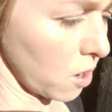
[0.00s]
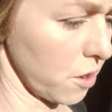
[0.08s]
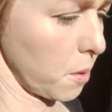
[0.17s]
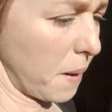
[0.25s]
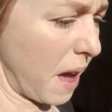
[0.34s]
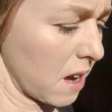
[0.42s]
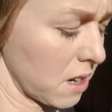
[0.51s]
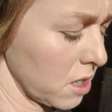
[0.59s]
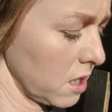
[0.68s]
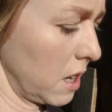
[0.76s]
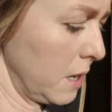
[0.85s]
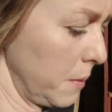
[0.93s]
or the
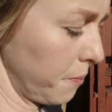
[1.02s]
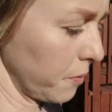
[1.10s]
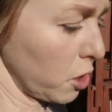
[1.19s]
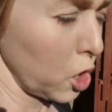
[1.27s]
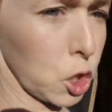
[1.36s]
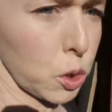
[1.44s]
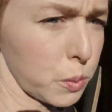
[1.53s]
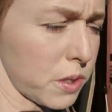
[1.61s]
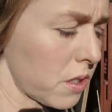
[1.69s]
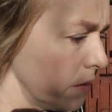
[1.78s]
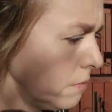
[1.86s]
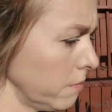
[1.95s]
packer um,
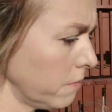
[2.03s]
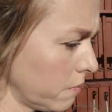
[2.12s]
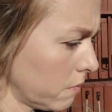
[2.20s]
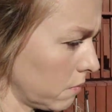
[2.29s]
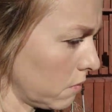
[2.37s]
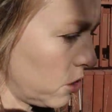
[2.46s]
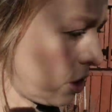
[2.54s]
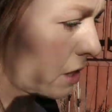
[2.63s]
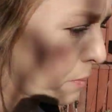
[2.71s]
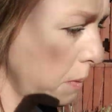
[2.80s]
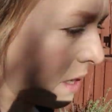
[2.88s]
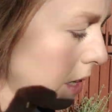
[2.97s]
cubes
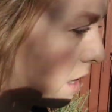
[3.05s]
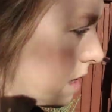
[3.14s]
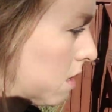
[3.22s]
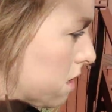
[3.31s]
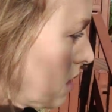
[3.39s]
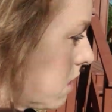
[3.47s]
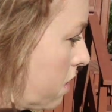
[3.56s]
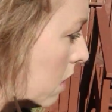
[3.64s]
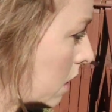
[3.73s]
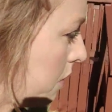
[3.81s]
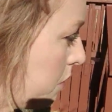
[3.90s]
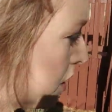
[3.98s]
just because
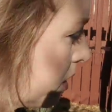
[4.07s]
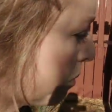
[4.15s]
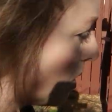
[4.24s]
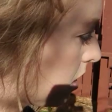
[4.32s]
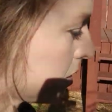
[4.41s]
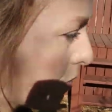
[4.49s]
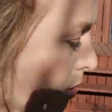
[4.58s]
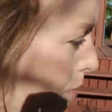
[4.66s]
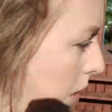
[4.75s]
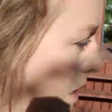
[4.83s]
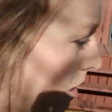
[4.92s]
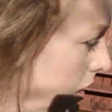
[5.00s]
if you're going to be gone for a
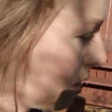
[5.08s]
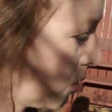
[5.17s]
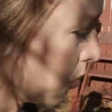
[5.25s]
bit and